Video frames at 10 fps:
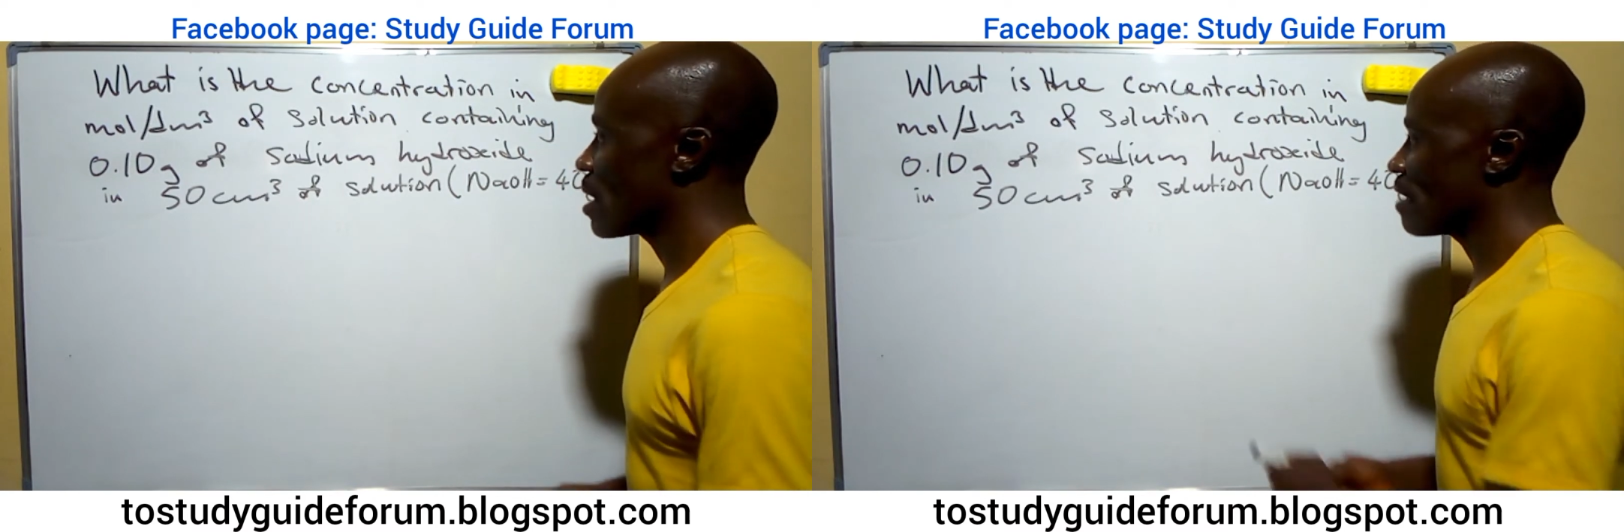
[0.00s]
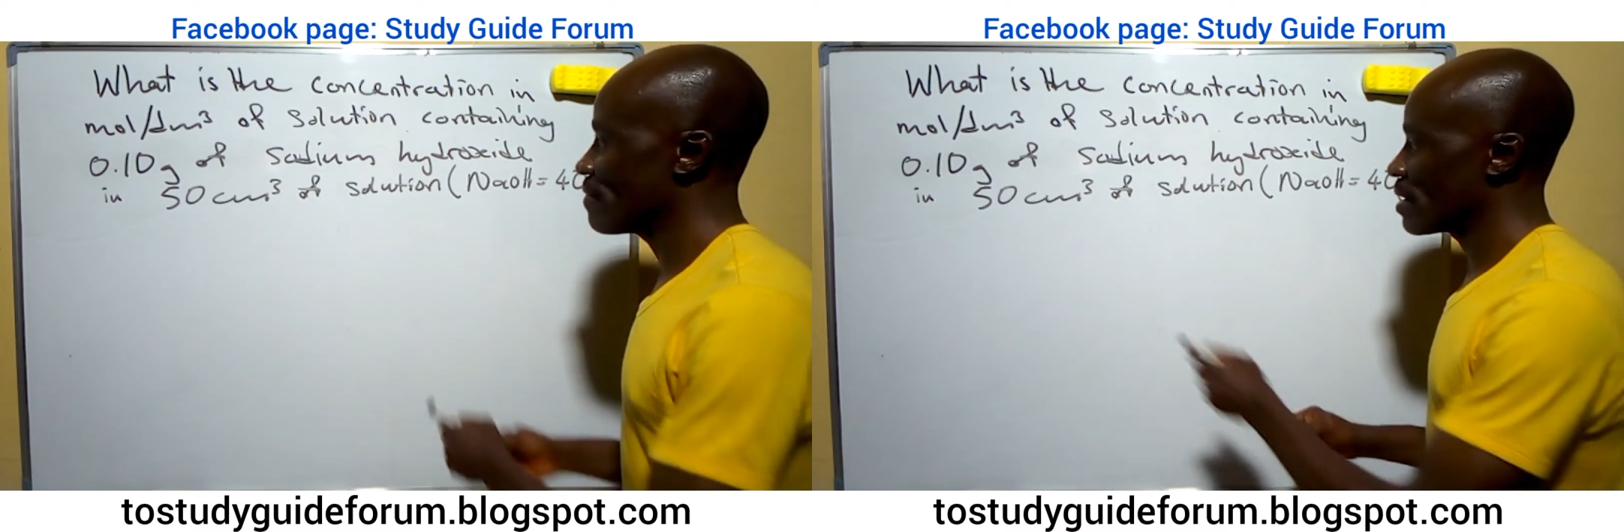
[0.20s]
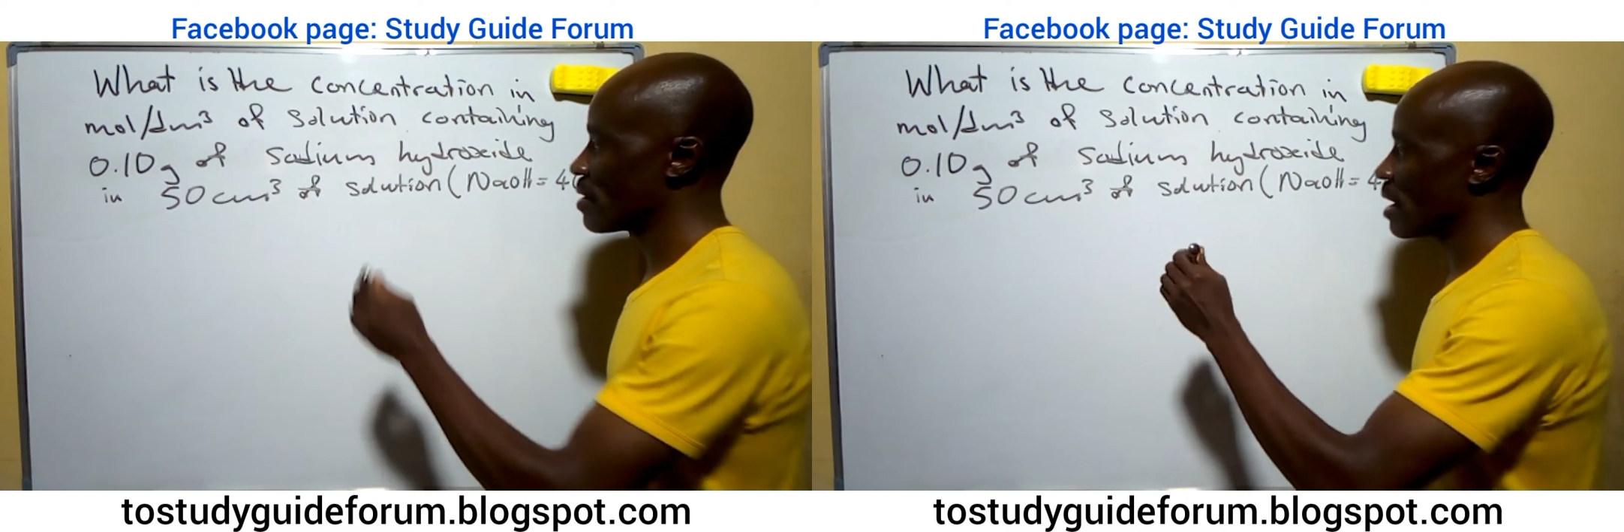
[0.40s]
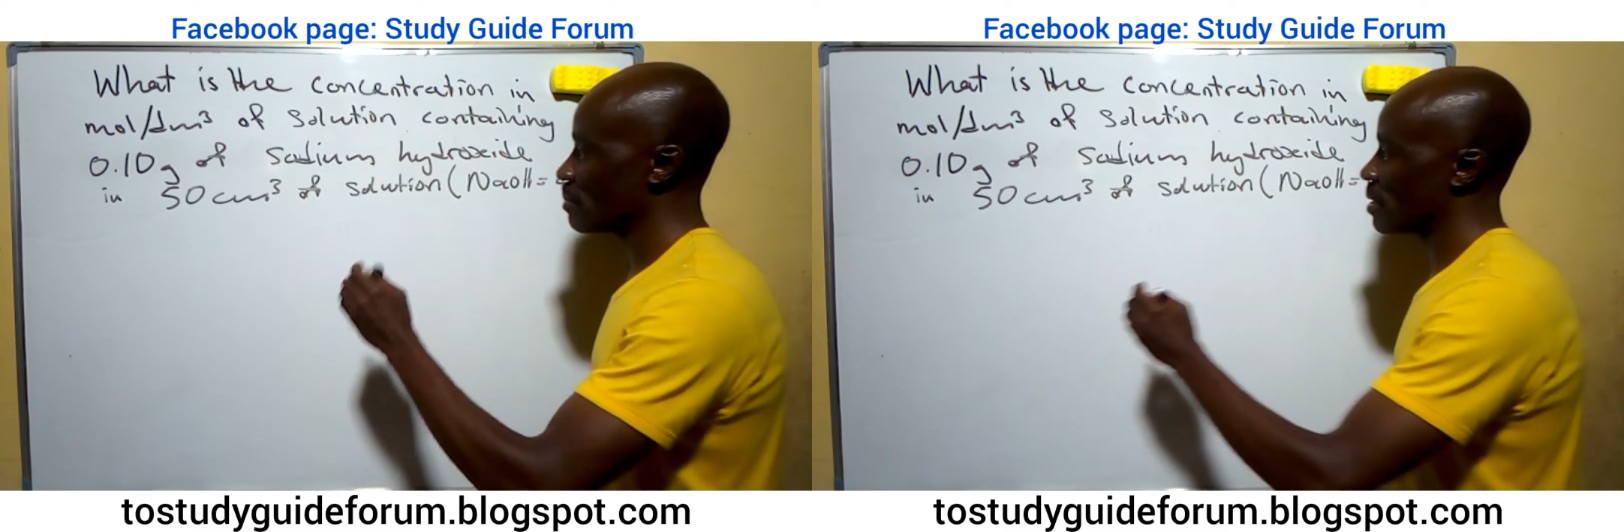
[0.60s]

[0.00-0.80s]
a gram. The